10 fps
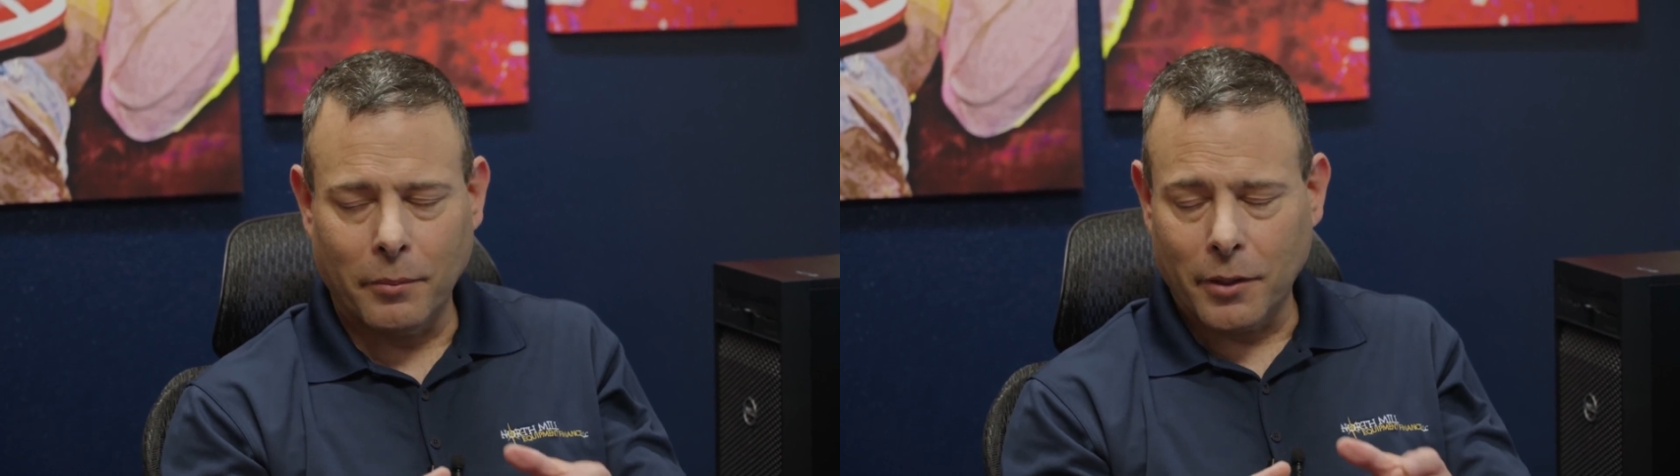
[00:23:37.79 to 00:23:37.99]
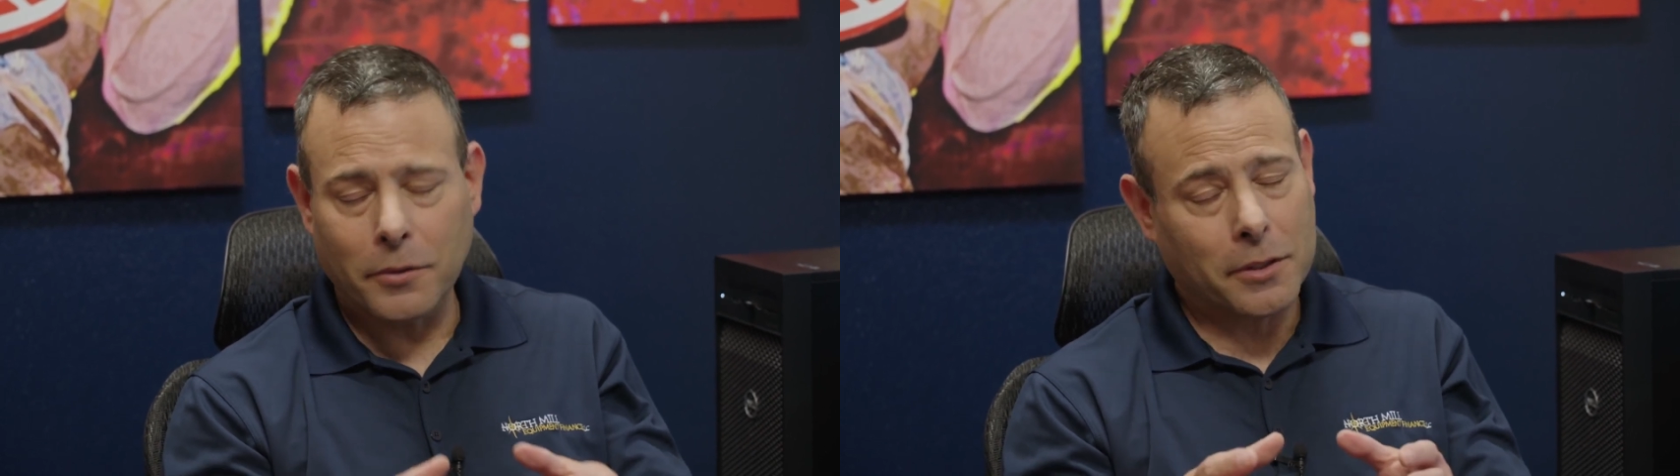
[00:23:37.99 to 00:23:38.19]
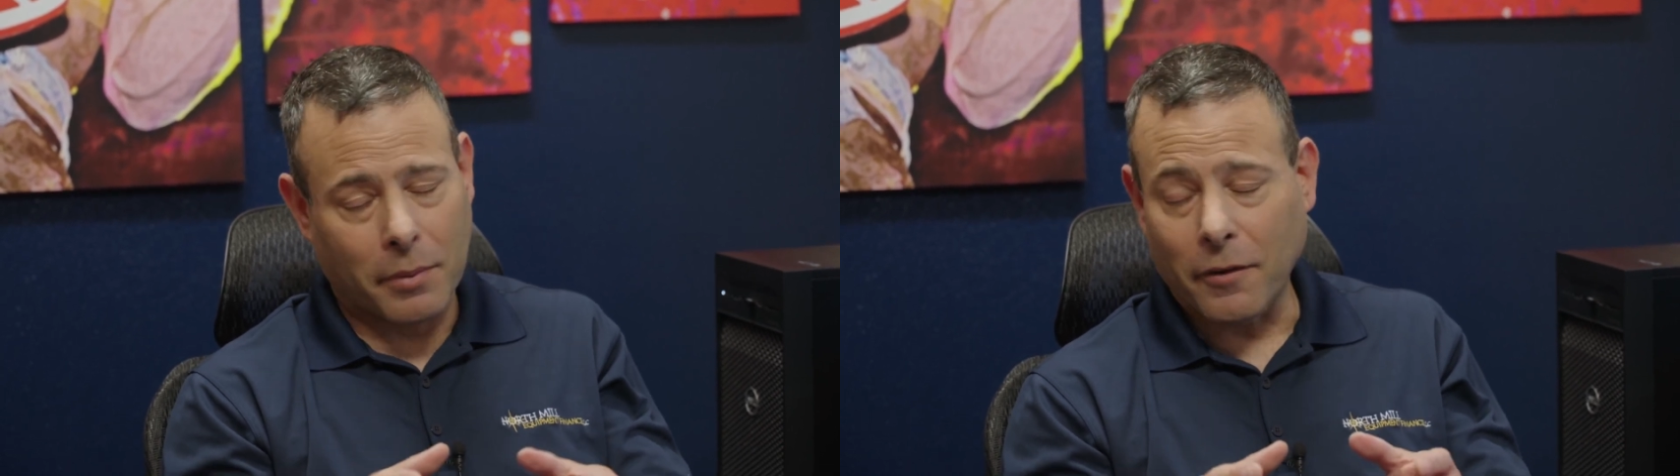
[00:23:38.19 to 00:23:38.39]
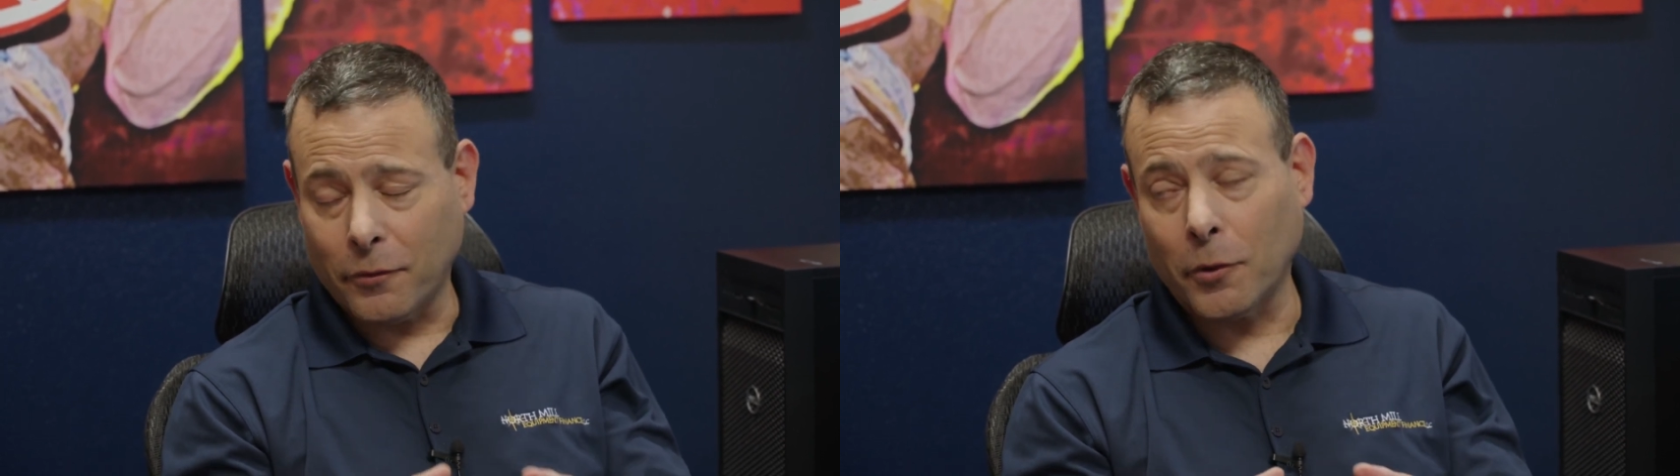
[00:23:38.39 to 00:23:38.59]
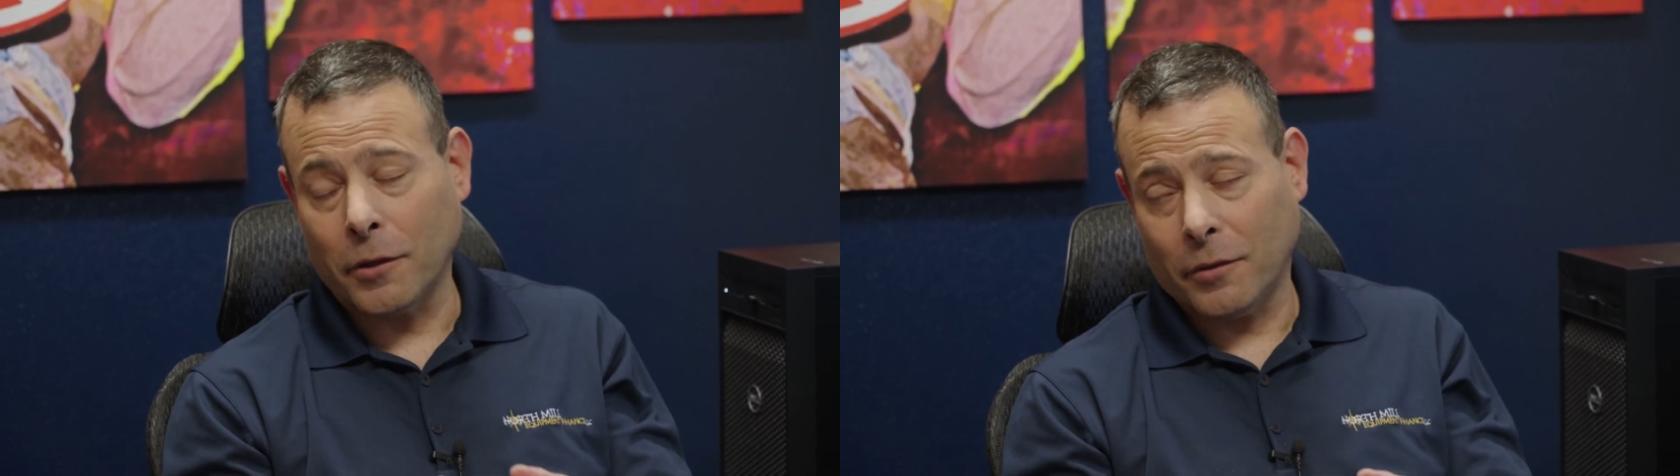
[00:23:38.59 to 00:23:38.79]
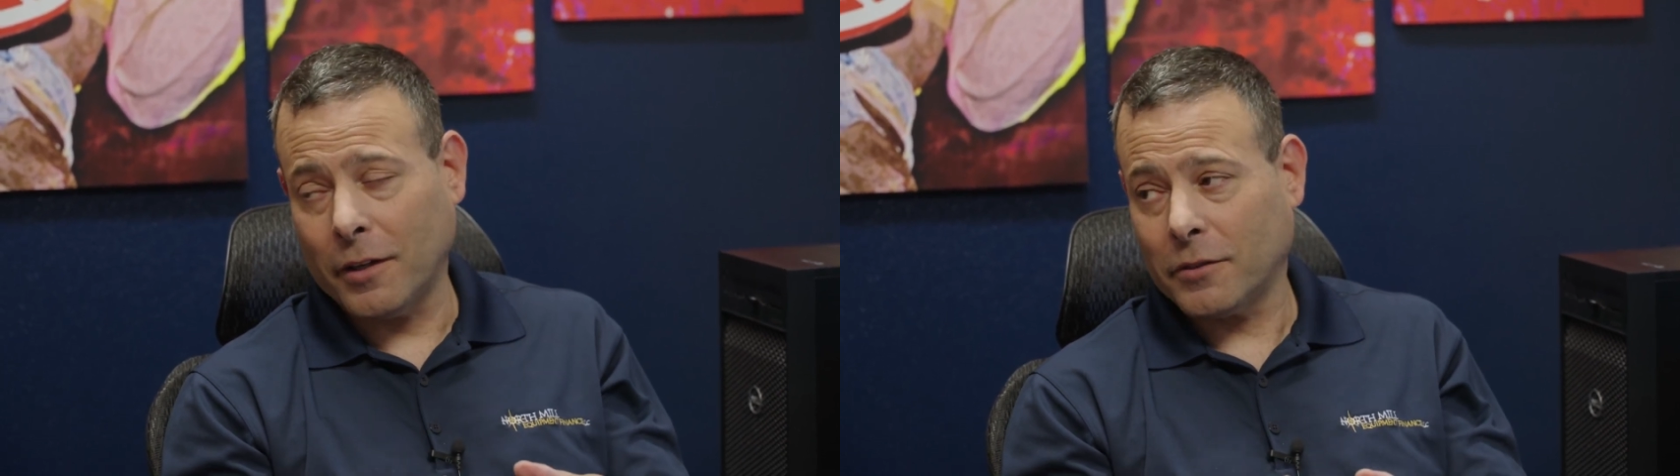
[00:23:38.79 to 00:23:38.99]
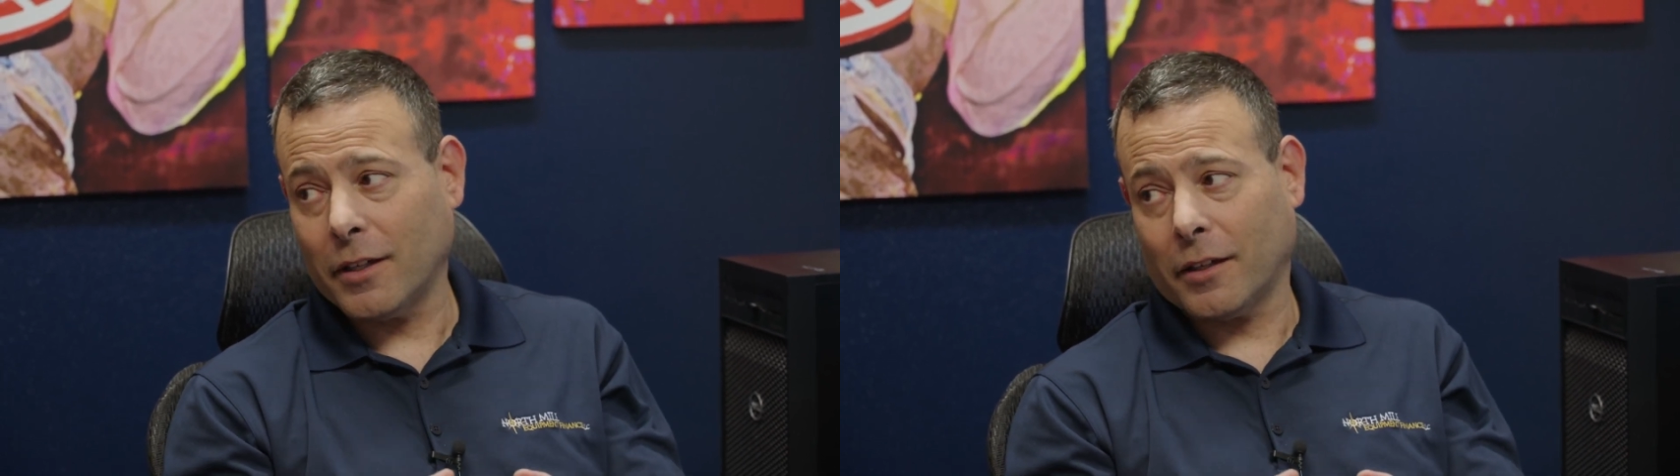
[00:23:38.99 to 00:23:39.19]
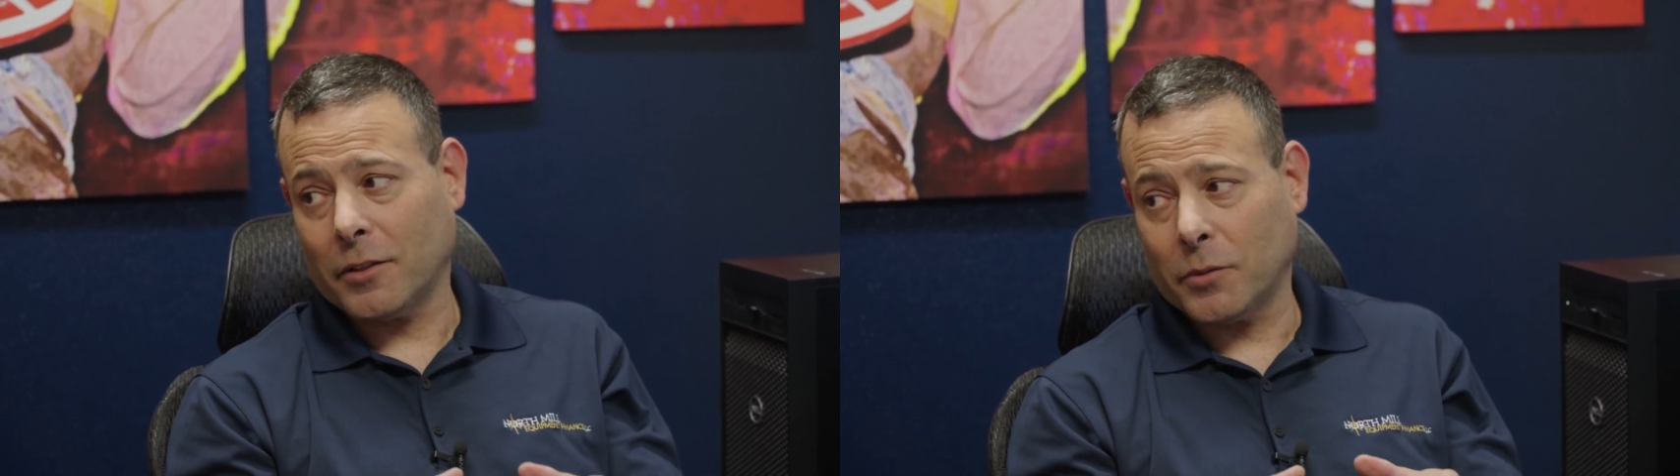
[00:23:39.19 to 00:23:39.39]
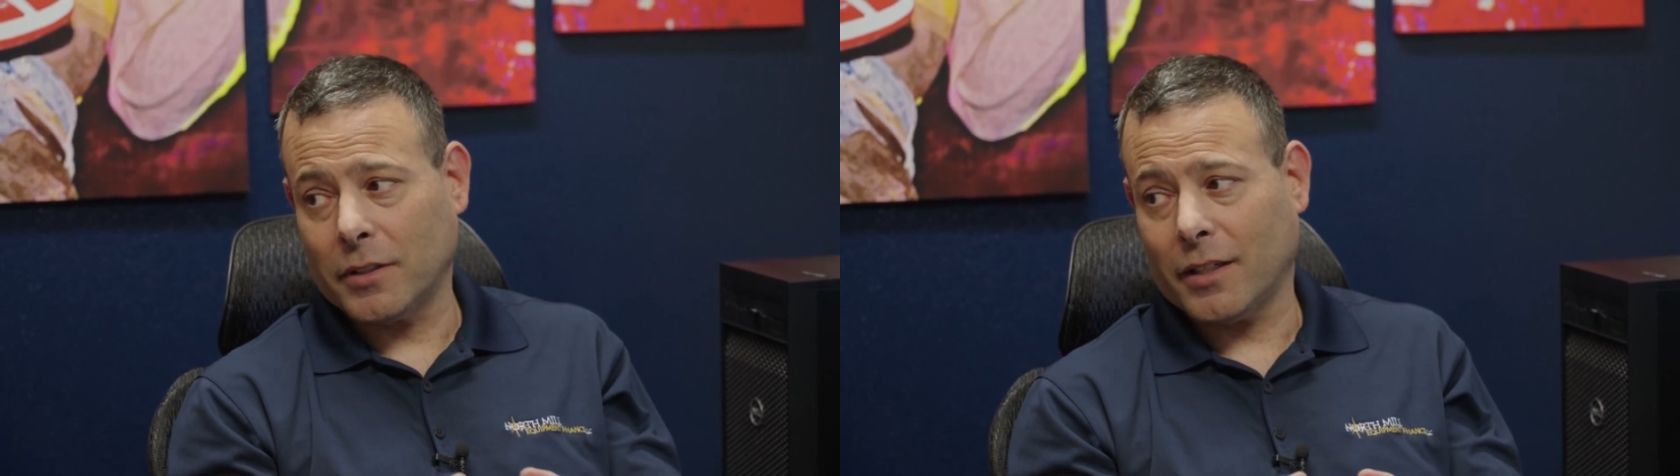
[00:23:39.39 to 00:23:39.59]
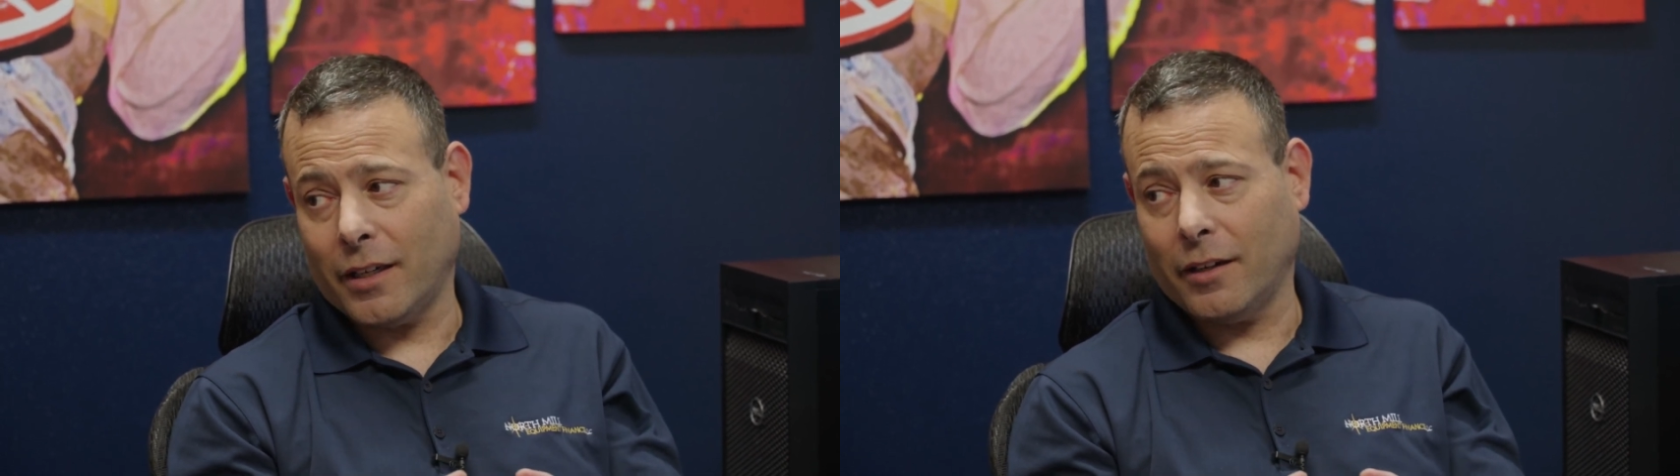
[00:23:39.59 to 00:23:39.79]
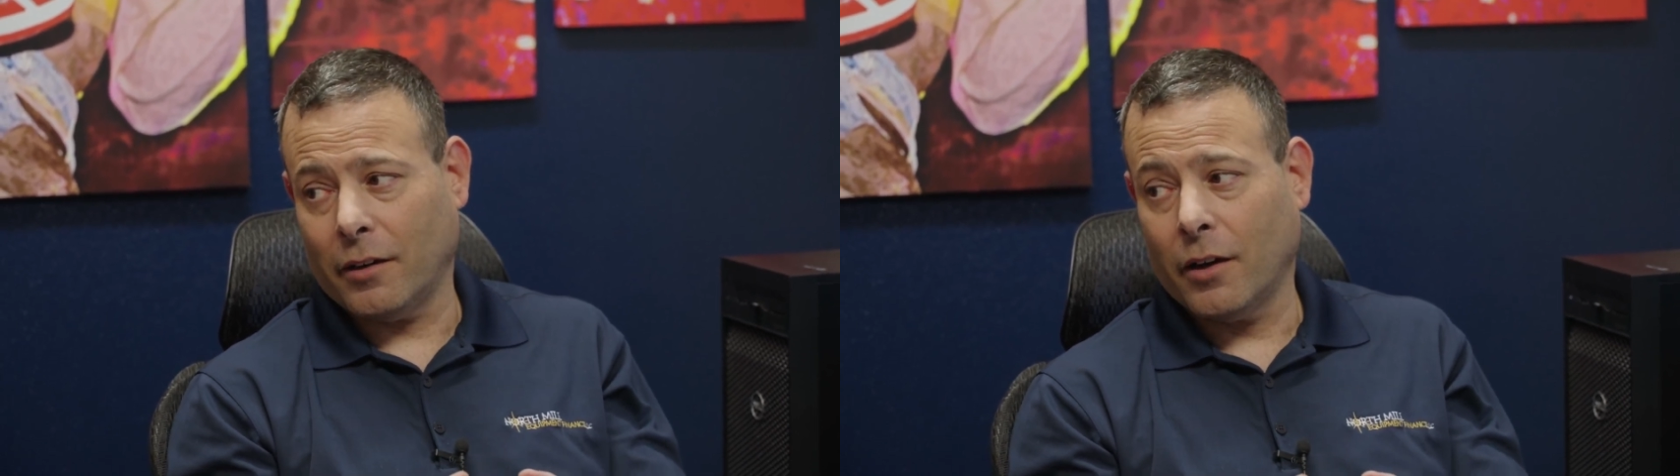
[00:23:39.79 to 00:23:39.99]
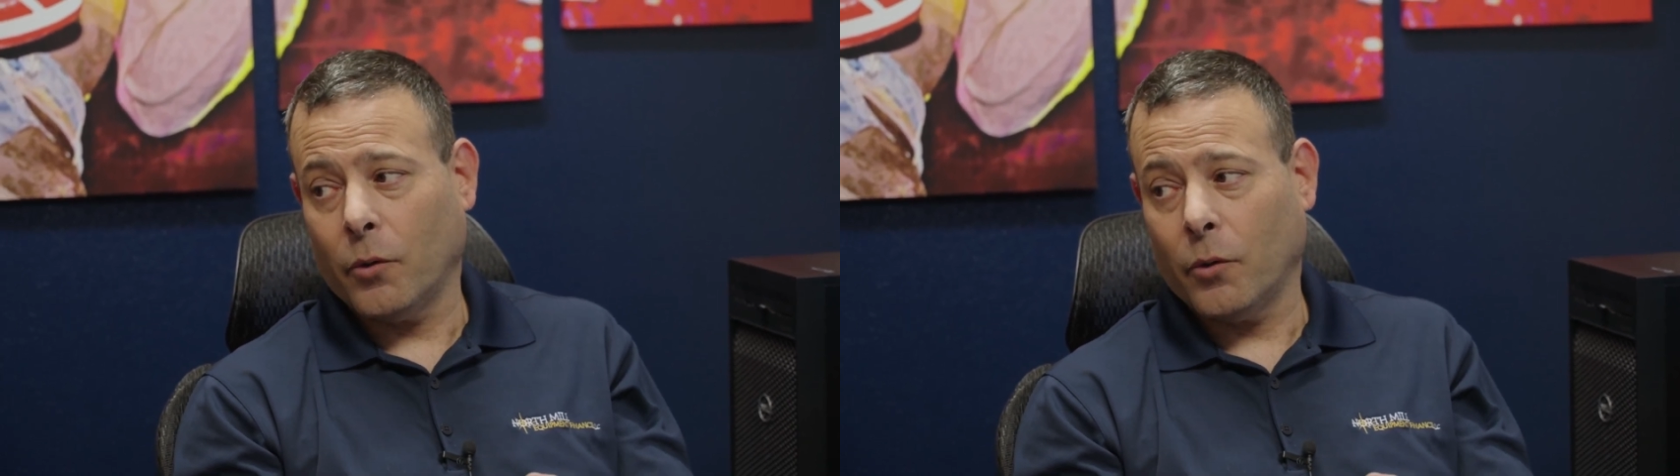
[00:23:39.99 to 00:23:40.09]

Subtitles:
but it was about 45 seconds we sat here.